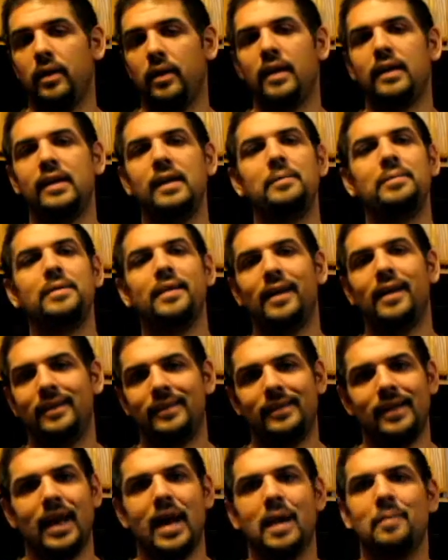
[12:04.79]
I keep saying
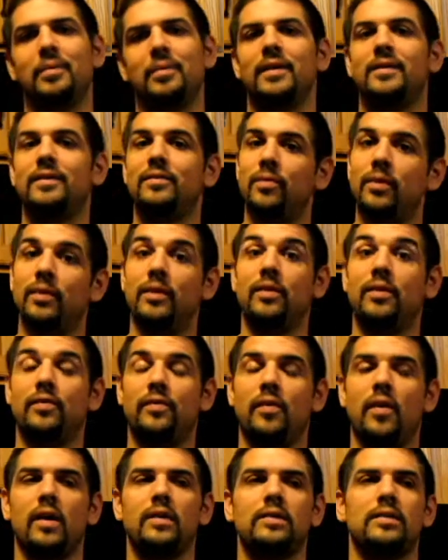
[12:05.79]
tap, but it's really the
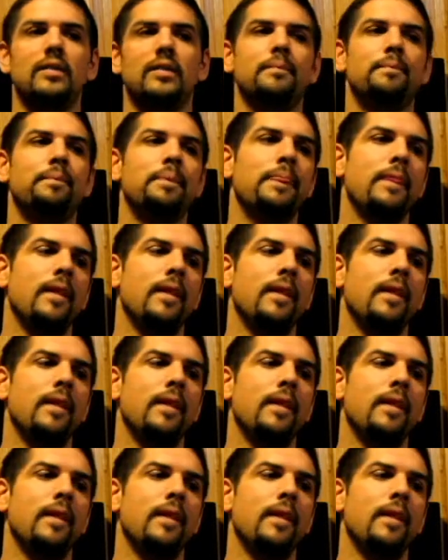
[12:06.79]
faucet.